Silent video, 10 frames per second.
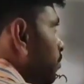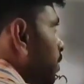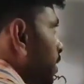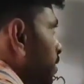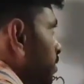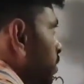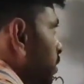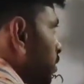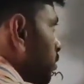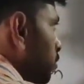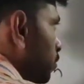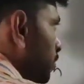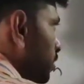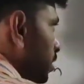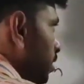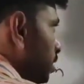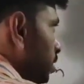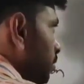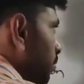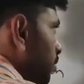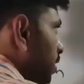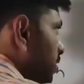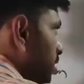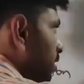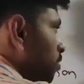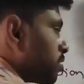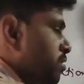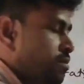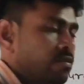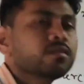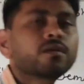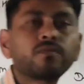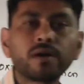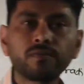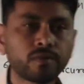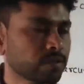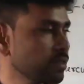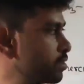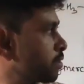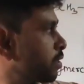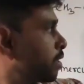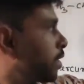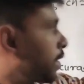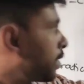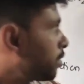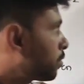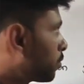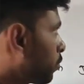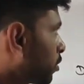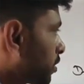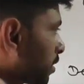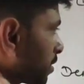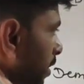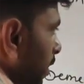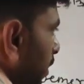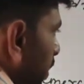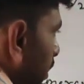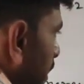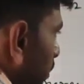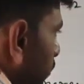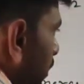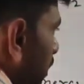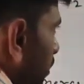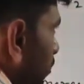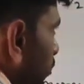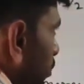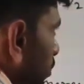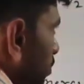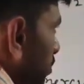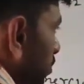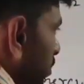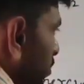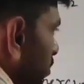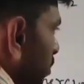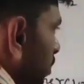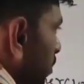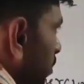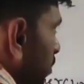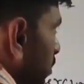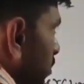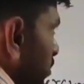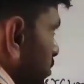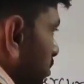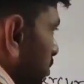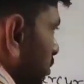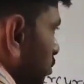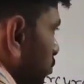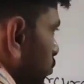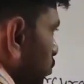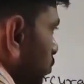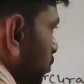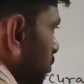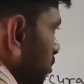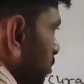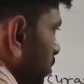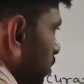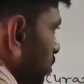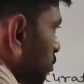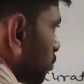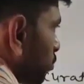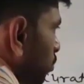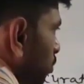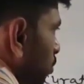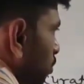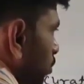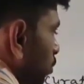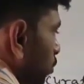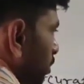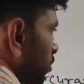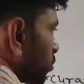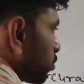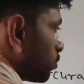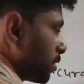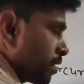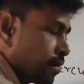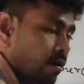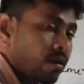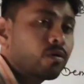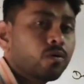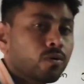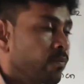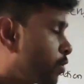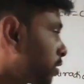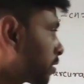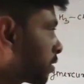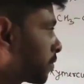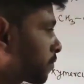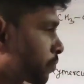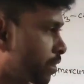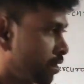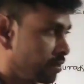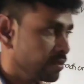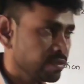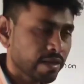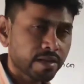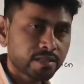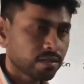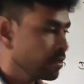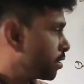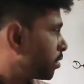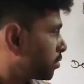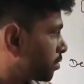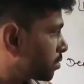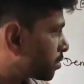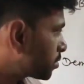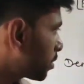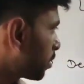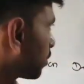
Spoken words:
base. So we say base hydrolysis is required for this, and OH gets added and we get the product CH3 CH2 CH2 OH. So we get alcohol product in this reaction. This is,